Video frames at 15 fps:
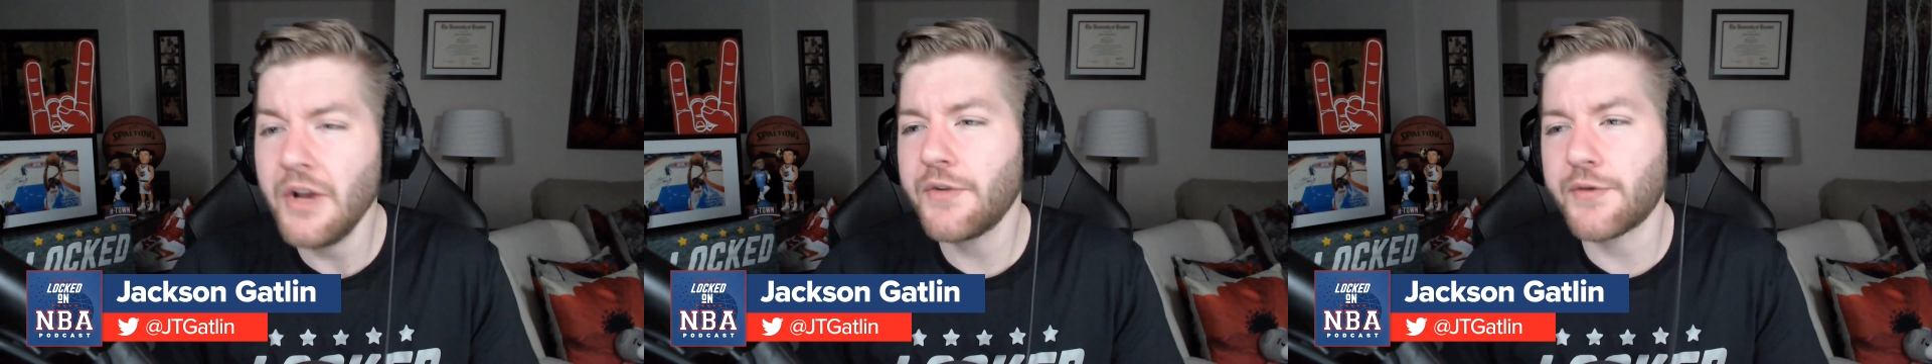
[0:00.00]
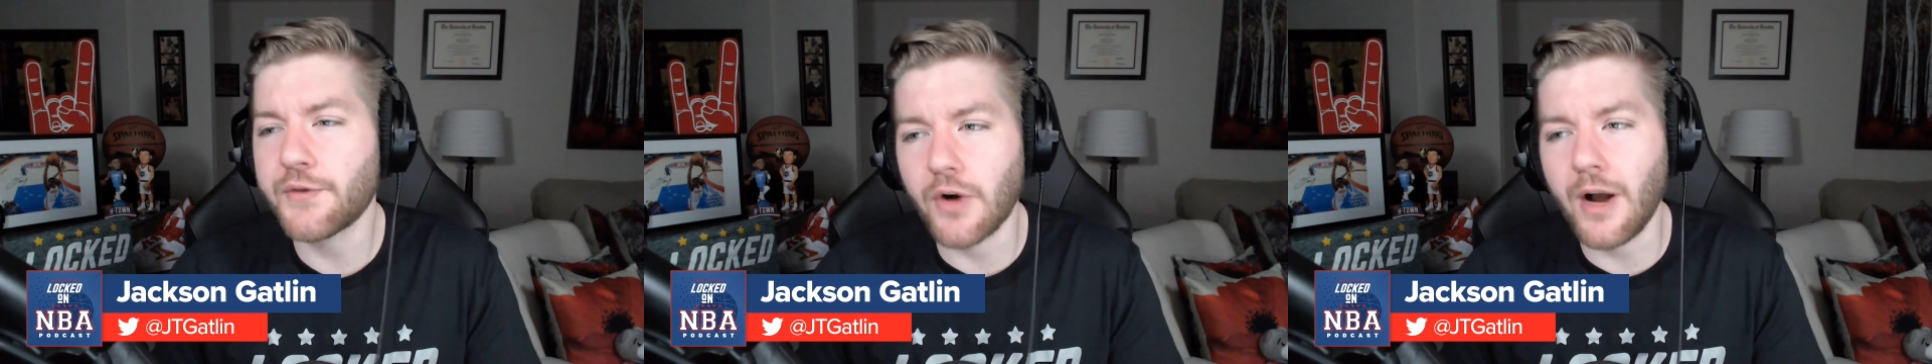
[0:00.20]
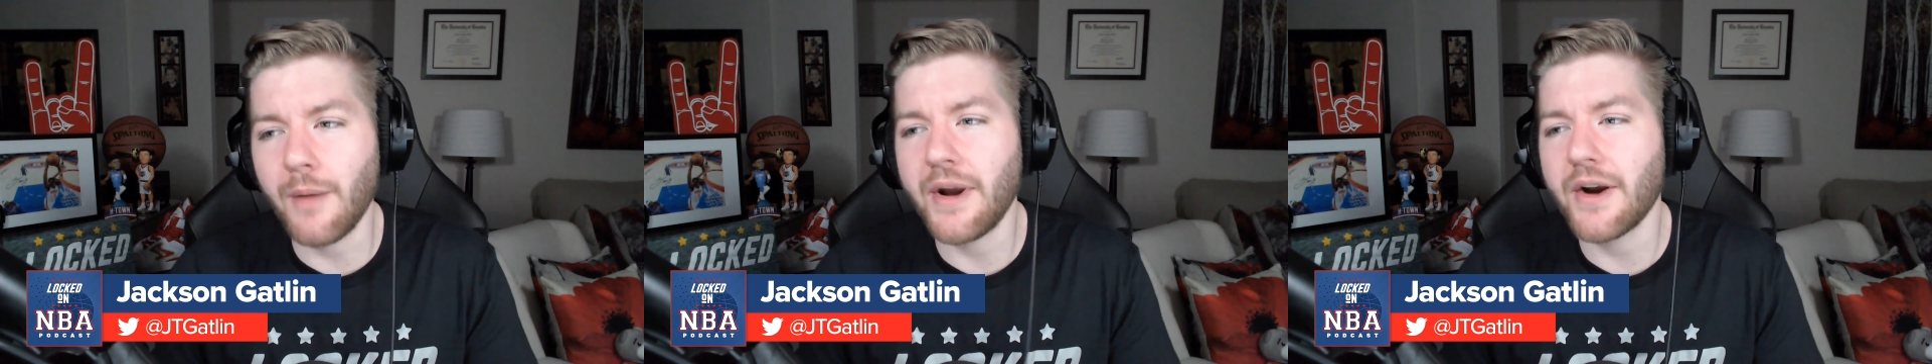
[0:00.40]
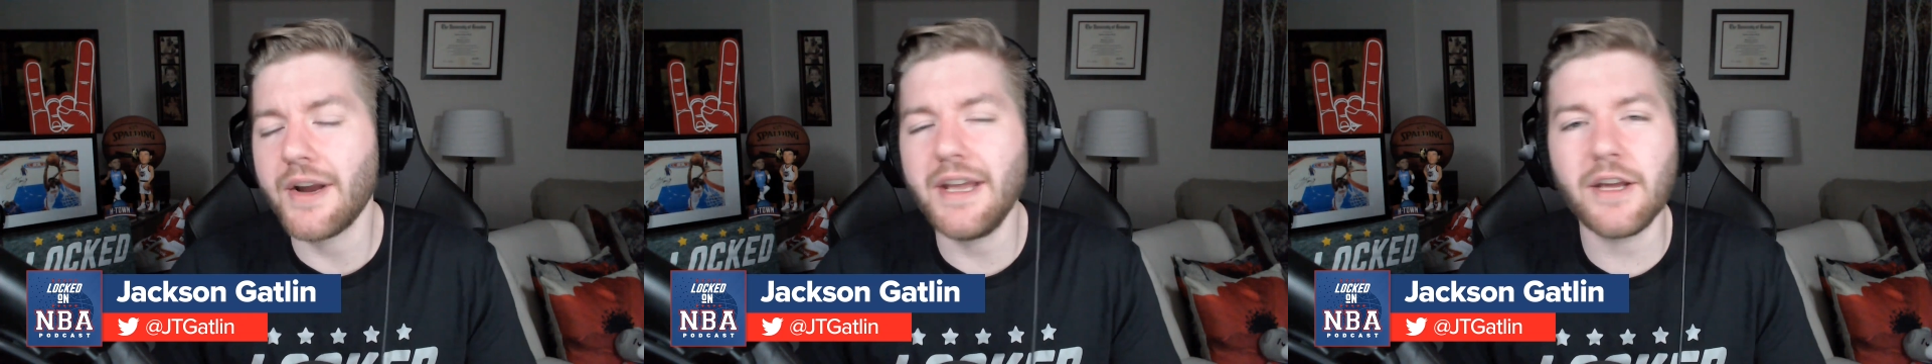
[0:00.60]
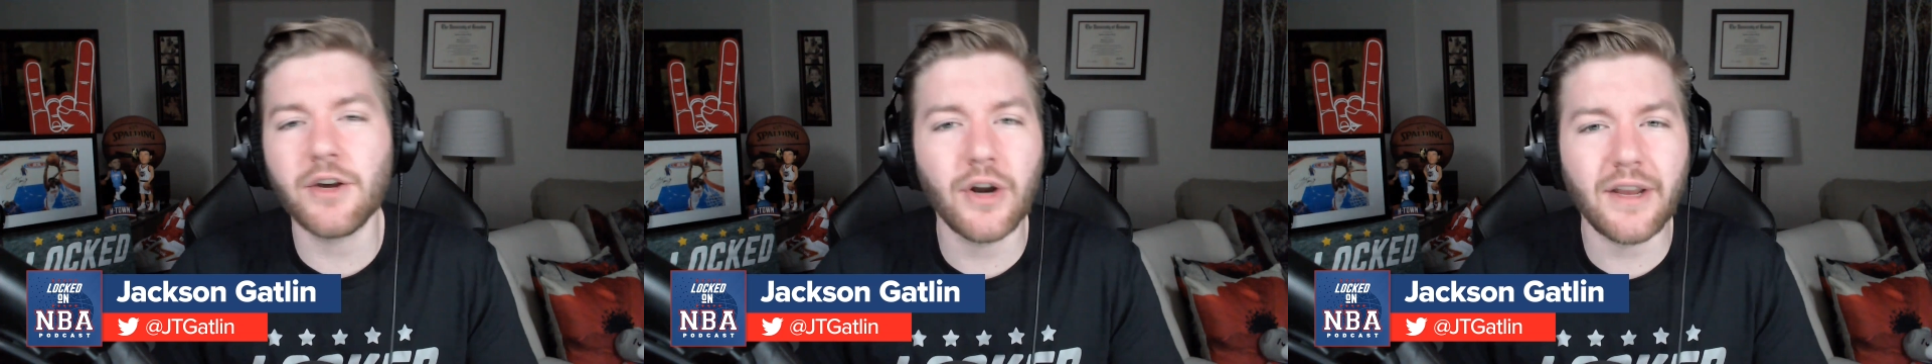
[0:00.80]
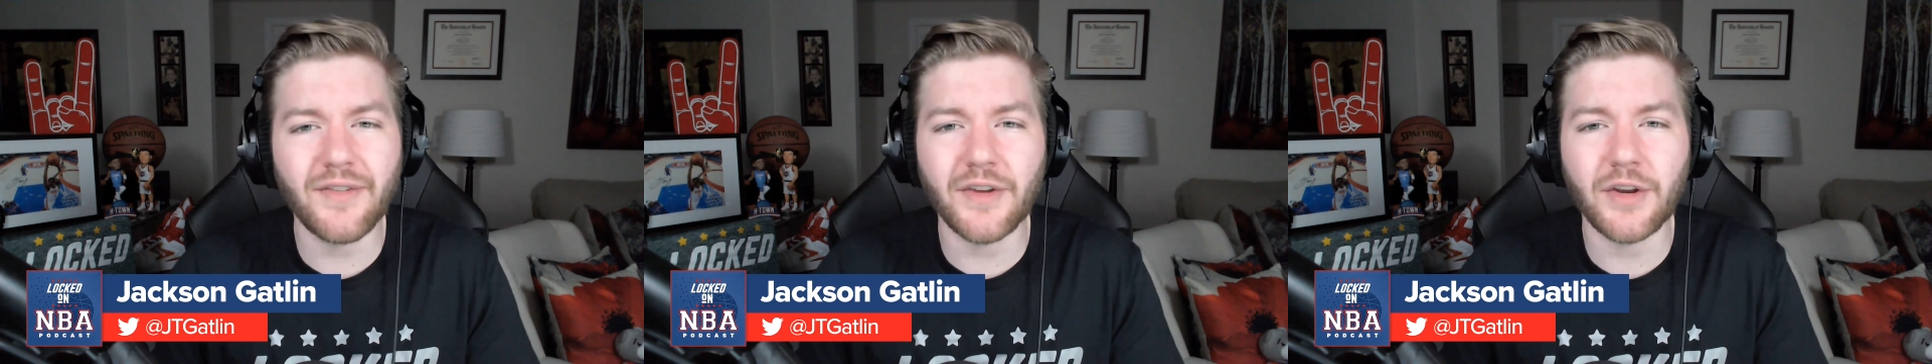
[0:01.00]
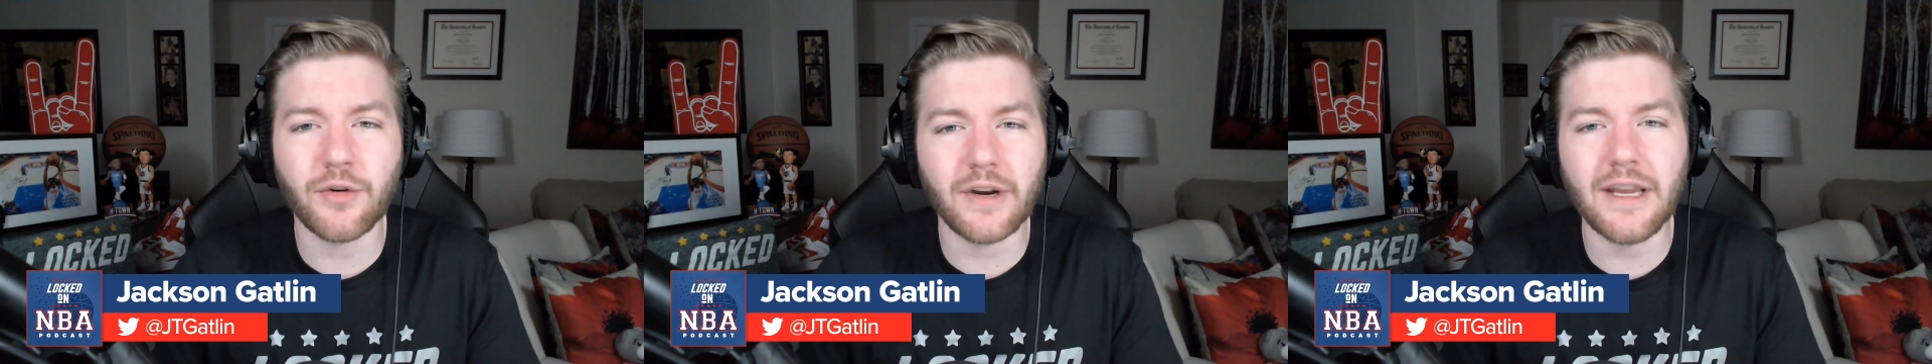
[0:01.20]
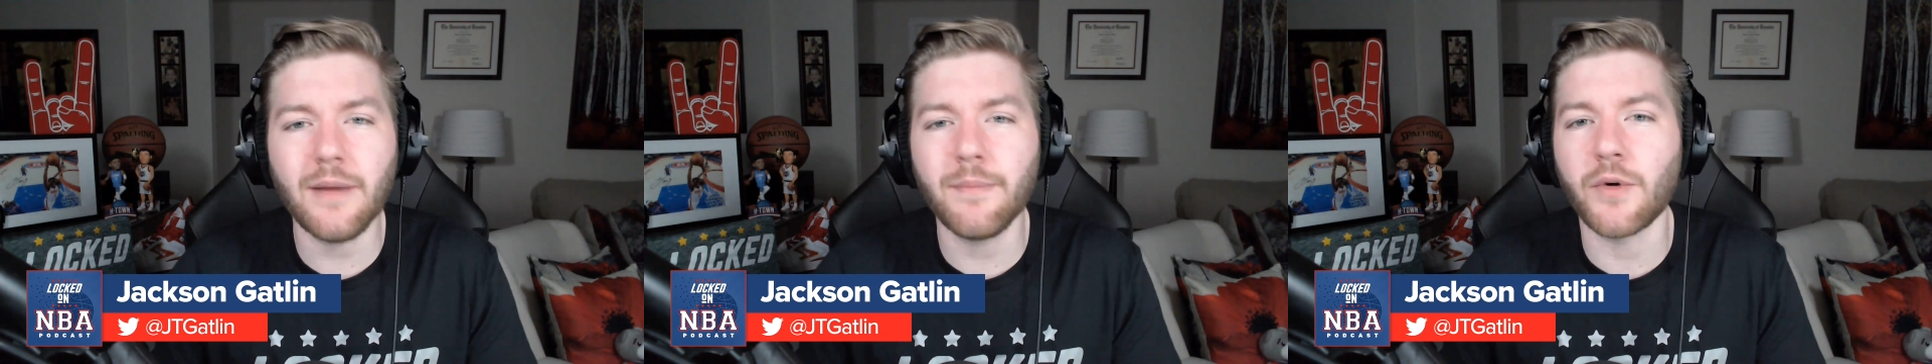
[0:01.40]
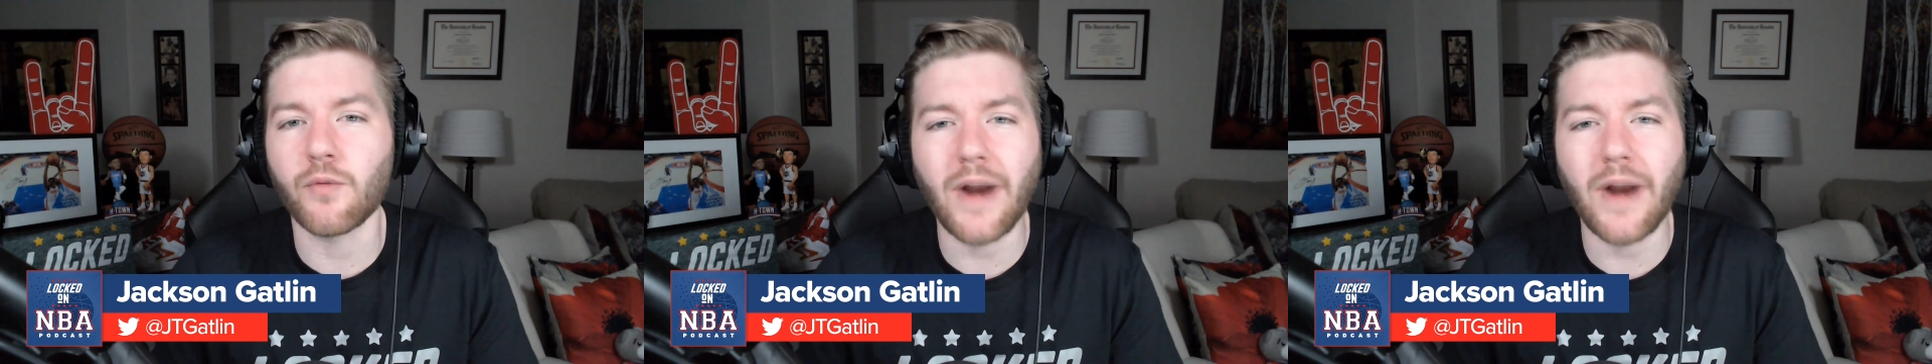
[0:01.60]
Strawberry, cookies and cream,